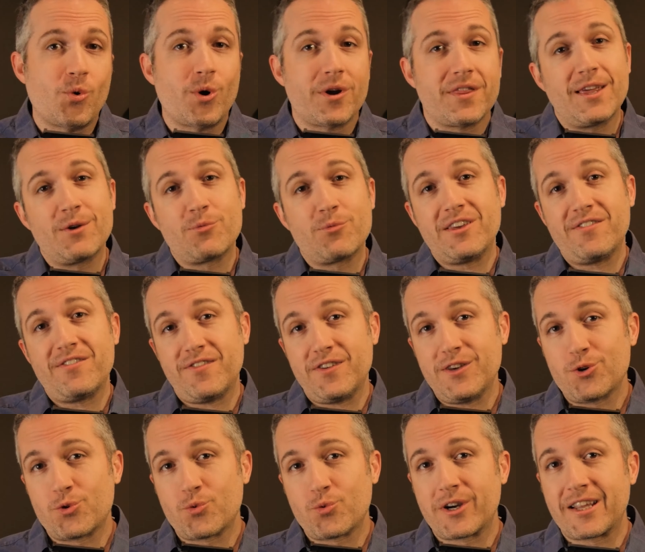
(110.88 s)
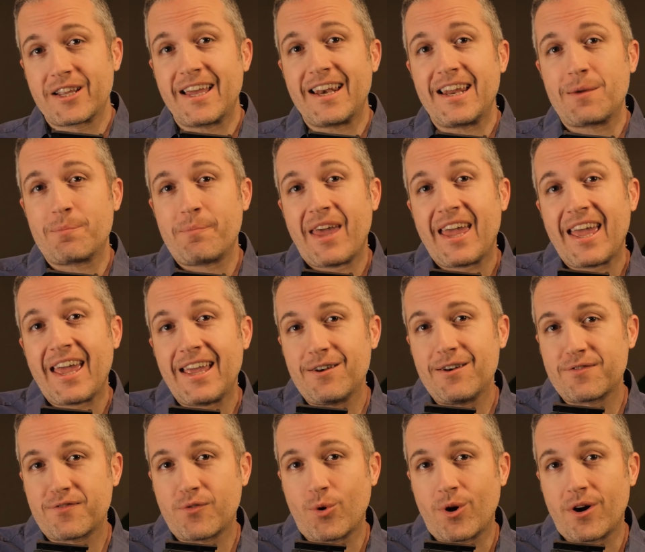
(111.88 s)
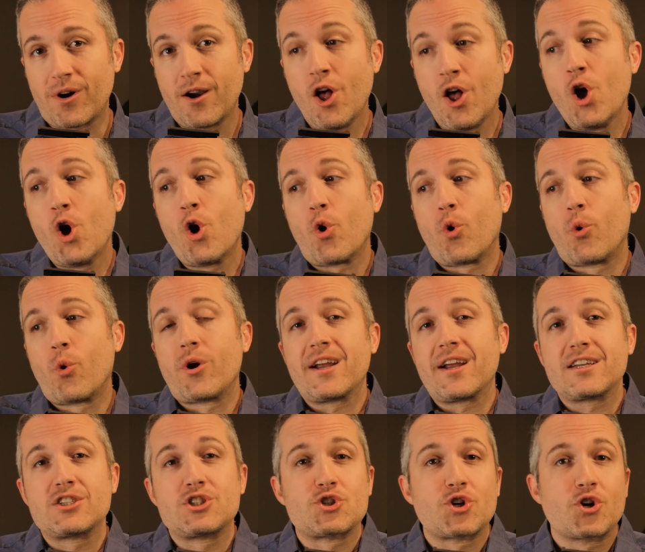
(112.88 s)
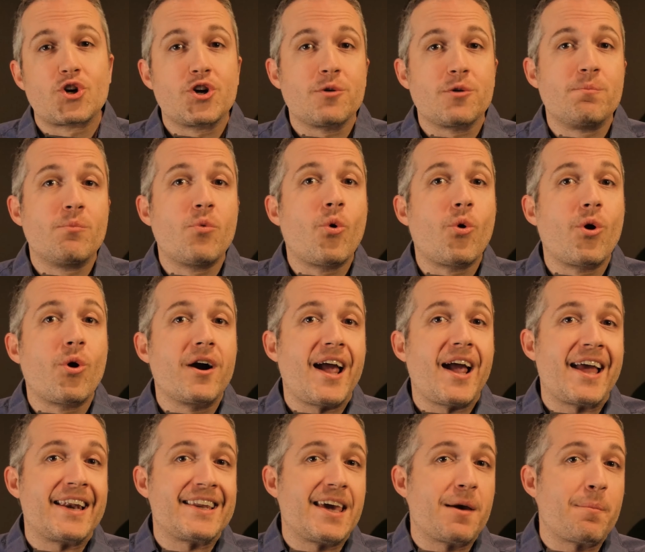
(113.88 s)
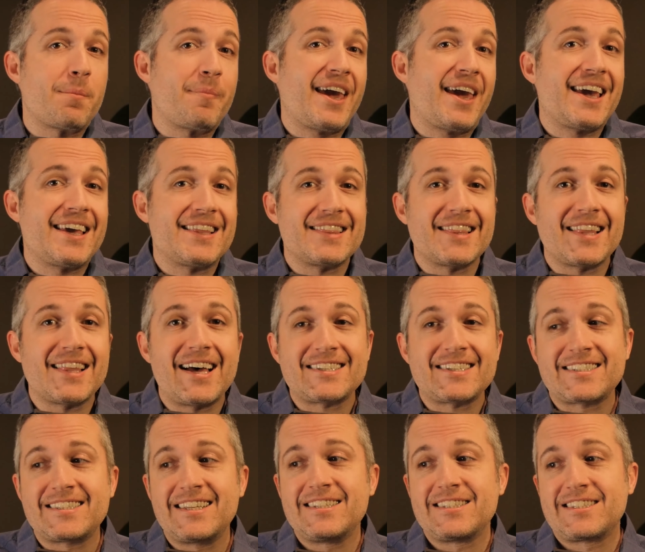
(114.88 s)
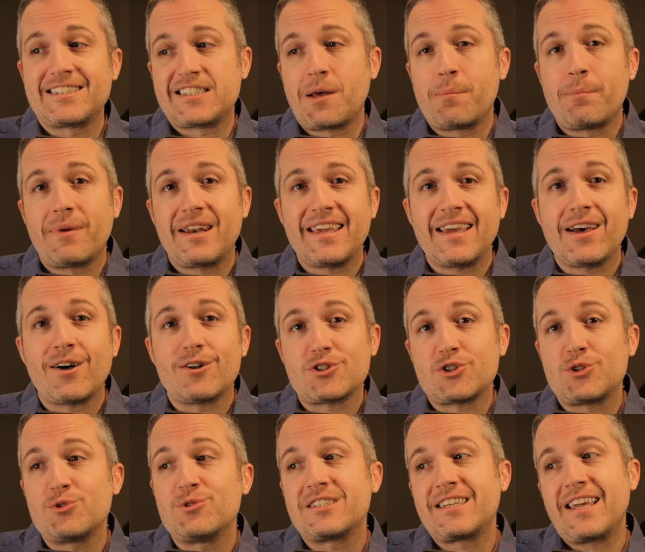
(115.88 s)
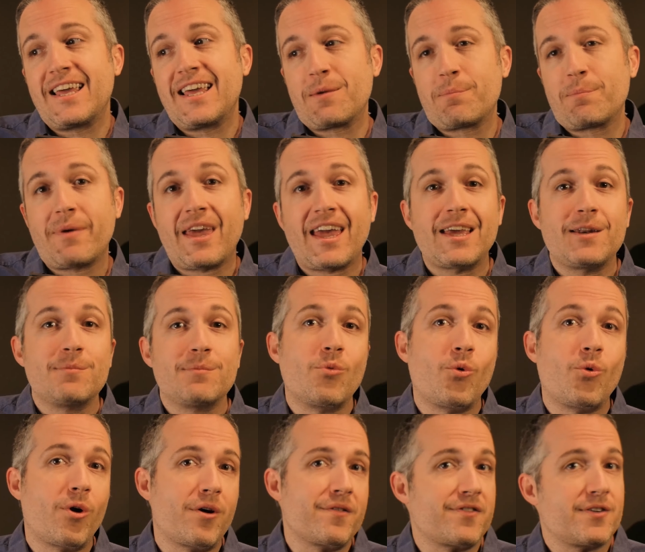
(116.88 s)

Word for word: than we feel we're getting paid for, or exert more and get paid less than somebody else who's getting paid more for